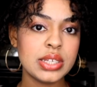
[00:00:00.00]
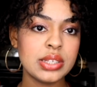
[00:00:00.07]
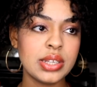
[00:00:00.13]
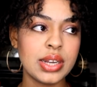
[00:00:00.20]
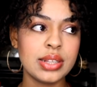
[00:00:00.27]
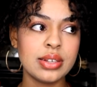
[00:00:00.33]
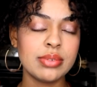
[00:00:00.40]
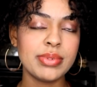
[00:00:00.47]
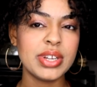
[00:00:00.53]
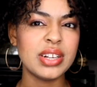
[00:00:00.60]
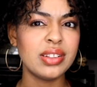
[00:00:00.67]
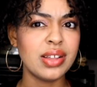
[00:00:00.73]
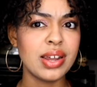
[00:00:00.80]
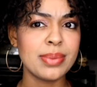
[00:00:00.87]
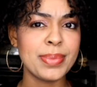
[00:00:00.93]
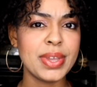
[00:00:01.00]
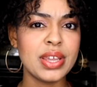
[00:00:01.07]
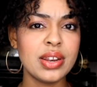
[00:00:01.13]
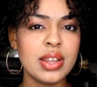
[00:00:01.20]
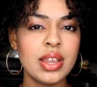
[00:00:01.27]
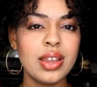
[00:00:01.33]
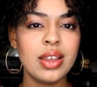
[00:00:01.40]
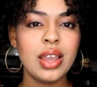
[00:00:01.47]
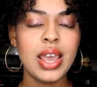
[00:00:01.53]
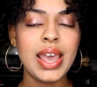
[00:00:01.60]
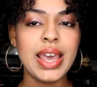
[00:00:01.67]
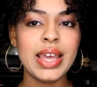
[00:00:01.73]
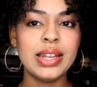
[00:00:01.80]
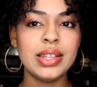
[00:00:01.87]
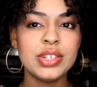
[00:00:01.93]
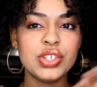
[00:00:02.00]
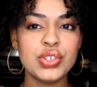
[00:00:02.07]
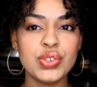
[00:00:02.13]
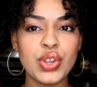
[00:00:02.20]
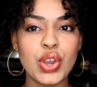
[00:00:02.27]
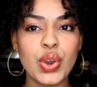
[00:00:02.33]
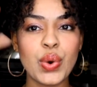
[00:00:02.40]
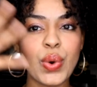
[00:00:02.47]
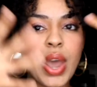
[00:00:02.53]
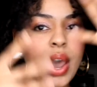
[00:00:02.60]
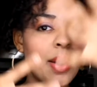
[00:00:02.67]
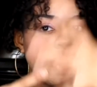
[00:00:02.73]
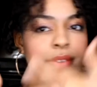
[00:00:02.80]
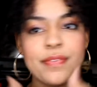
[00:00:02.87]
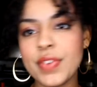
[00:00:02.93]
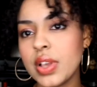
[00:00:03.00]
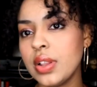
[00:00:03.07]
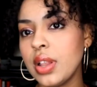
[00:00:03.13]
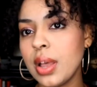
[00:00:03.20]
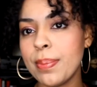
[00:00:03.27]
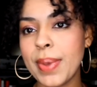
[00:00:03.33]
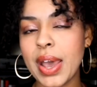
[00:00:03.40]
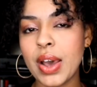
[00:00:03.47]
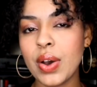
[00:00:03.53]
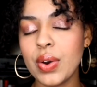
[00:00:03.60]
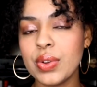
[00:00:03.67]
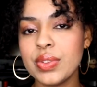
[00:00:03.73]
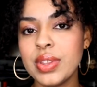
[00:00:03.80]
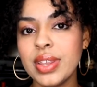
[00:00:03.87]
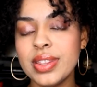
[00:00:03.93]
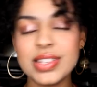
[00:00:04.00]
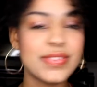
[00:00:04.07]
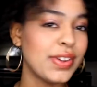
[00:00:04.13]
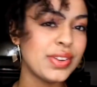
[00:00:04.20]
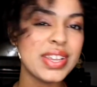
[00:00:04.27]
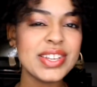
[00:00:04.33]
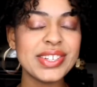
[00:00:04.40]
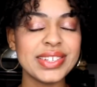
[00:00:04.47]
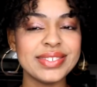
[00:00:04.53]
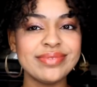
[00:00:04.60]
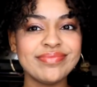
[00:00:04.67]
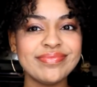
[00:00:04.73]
not a little bit, in a lot of bit, and let you know how I feel about this foundation.